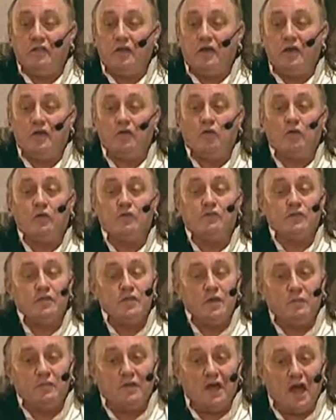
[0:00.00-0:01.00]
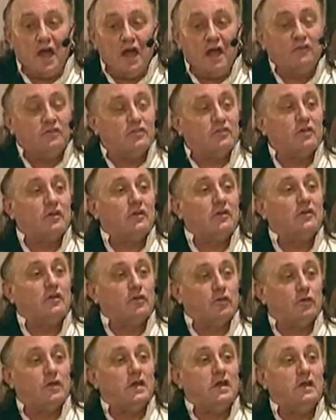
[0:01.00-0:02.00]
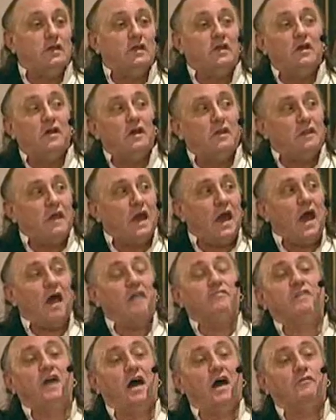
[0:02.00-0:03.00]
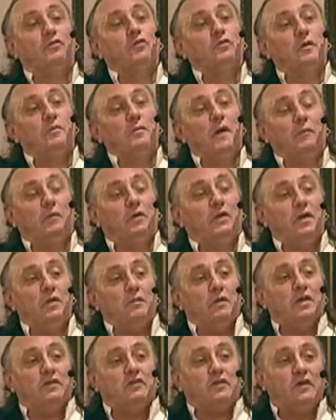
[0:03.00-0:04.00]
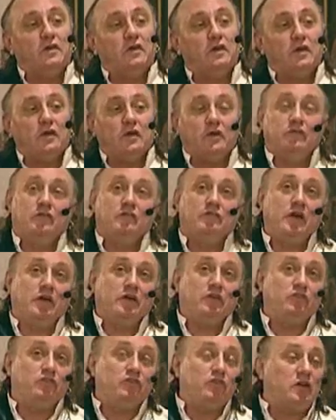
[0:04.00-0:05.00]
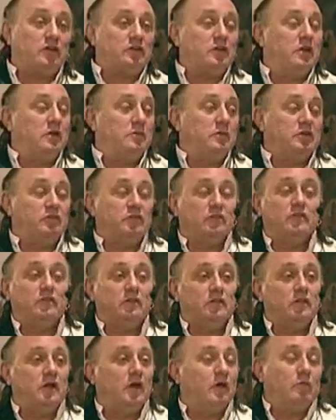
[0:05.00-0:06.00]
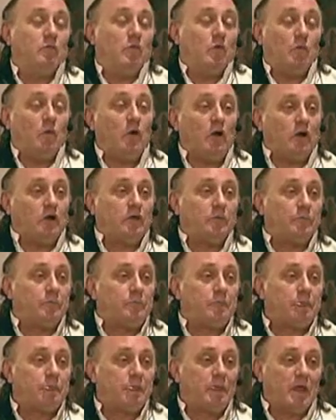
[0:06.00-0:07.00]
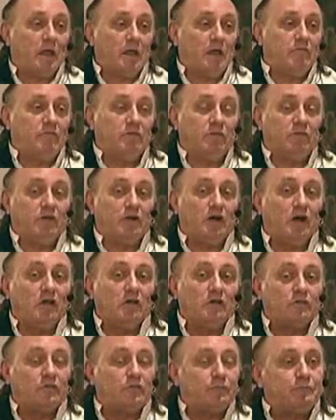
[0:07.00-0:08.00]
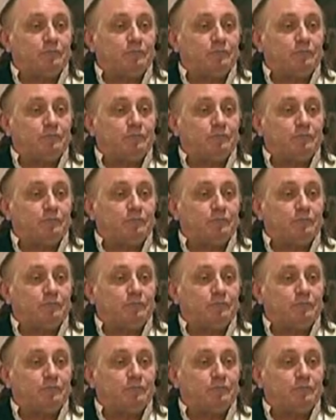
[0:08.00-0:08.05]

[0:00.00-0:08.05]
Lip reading: In order for them to answer green, they have to have a remembered image, because if they construct an image, it won't work. They'll have different colors.